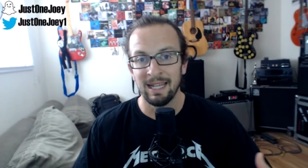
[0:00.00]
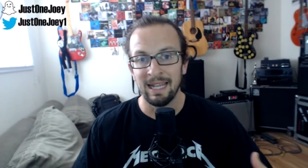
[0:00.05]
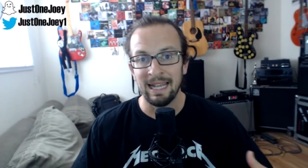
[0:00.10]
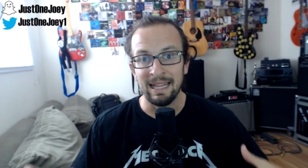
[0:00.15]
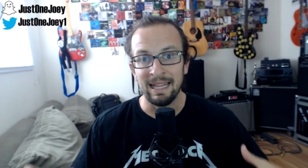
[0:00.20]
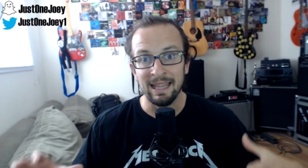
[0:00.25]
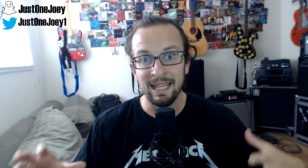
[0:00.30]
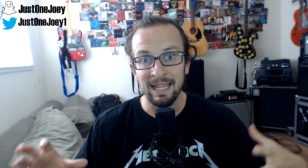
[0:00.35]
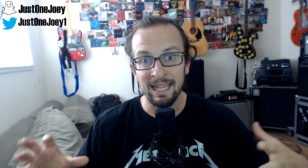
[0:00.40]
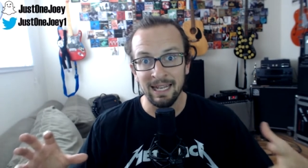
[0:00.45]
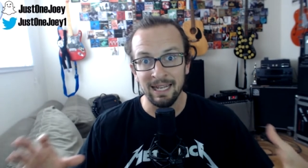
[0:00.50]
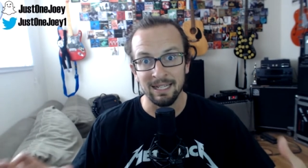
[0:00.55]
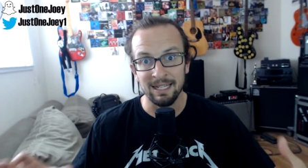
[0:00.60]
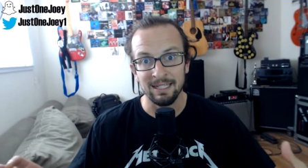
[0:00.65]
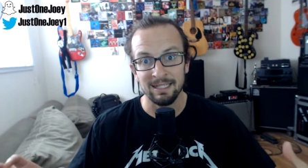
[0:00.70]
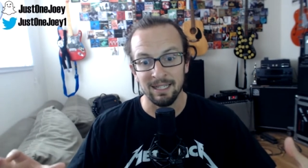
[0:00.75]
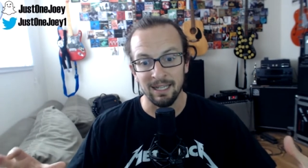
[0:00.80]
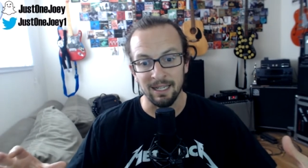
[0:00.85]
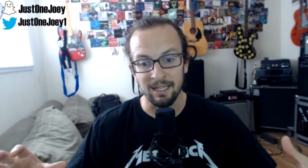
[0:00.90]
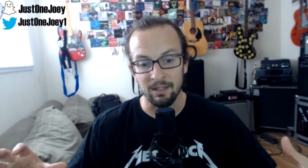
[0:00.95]
And then
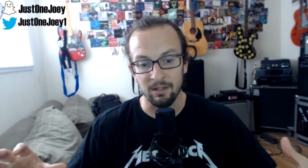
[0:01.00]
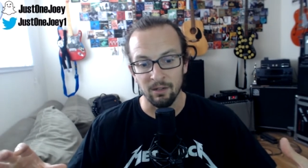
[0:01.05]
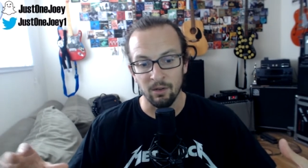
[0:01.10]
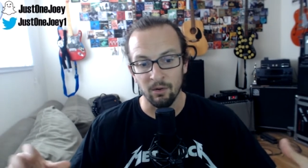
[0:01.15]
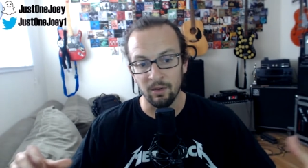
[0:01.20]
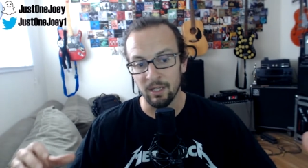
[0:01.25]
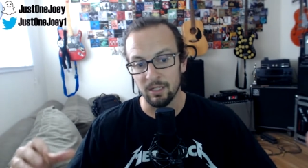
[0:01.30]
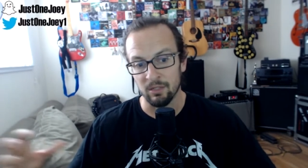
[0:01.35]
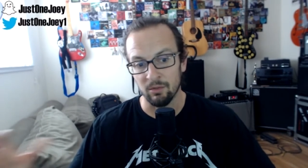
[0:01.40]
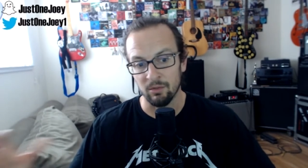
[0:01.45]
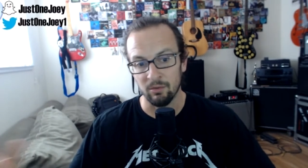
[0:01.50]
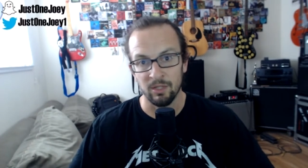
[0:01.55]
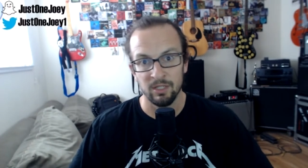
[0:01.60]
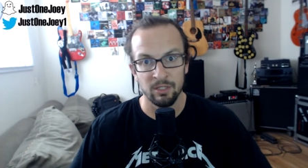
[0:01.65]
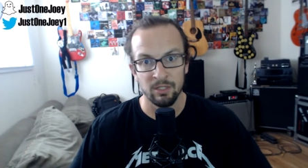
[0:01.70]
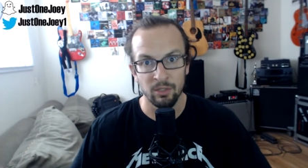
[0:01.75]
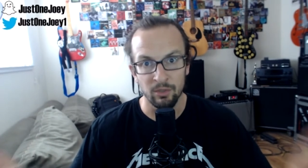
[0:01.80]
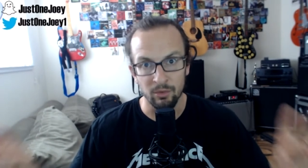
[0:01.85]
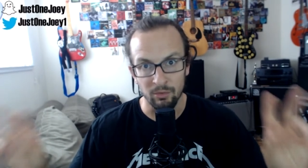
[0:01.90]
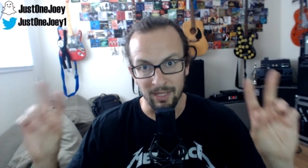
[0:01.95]
it's like, okay, so
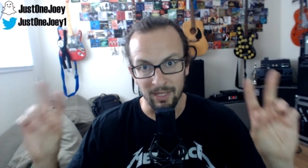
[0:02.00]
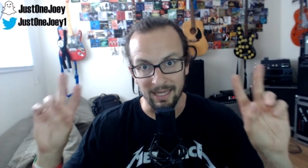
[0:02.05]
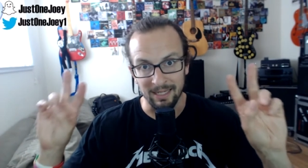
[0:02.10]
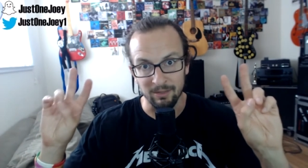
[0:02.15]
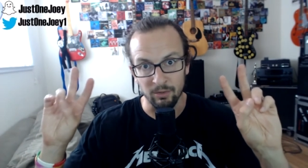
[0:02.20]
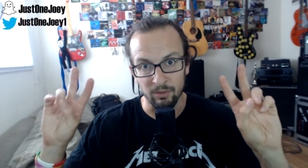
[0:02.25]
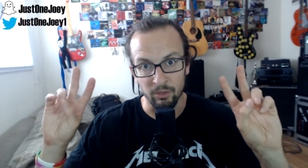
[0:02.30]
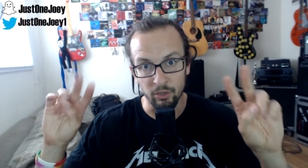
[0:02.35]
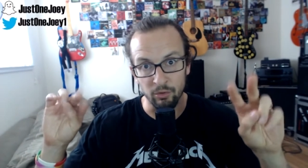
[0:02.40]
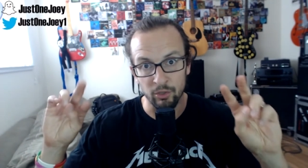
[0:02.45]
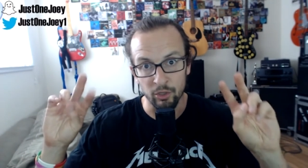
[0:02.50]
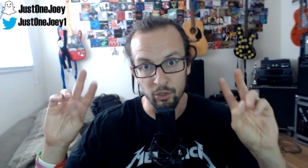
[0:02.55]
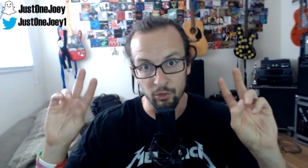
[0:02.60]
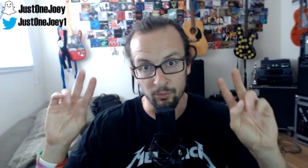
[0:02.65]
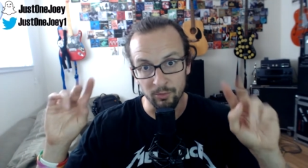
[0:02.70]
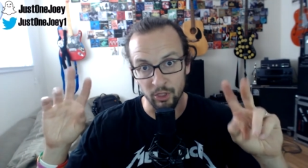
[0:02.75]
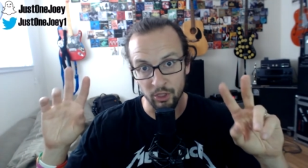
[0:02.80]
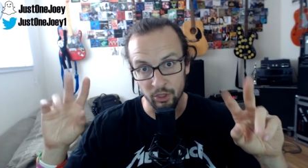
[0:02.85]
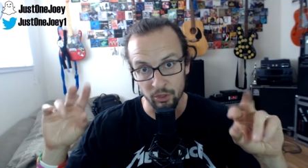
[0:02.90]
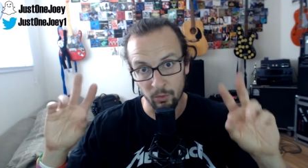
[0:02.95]
this new like
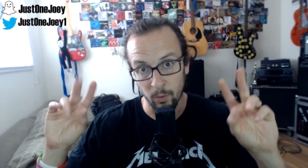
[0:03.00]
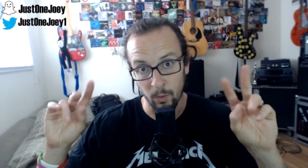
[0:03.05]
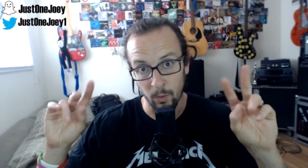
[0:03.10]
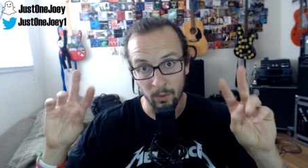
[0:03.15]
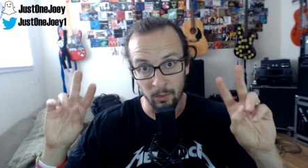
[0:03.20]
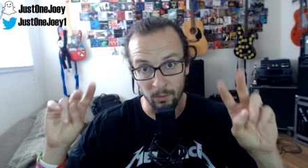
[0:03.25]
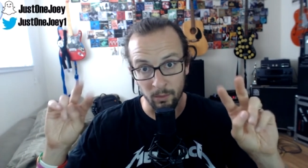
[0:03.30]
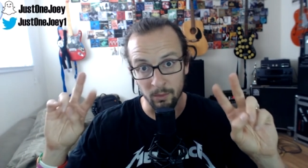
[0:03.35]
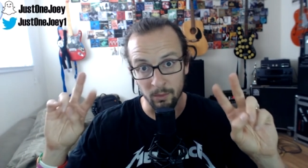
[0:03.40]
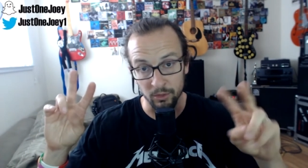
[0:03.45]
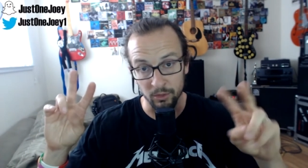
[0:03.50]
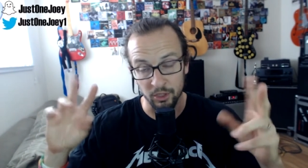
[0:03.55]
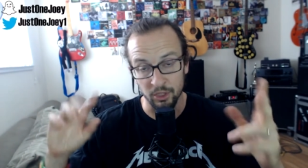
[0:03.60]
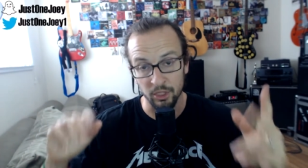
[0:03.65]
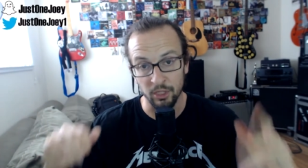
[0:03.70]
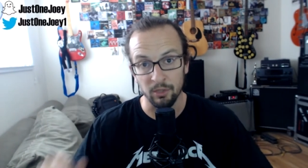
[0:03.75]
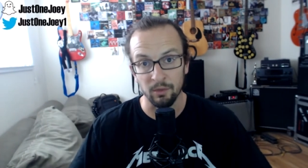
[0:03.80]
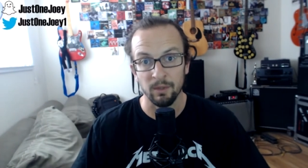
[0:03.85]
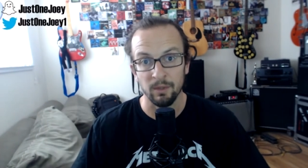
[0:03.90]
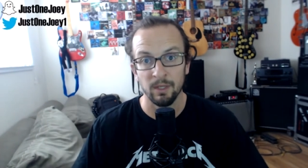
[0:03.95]
YouTube quote-unquote
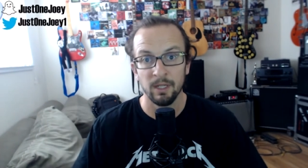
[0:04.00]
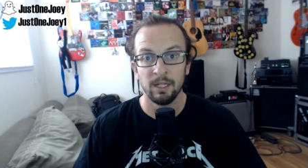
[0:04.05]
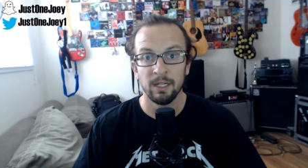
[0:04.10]
show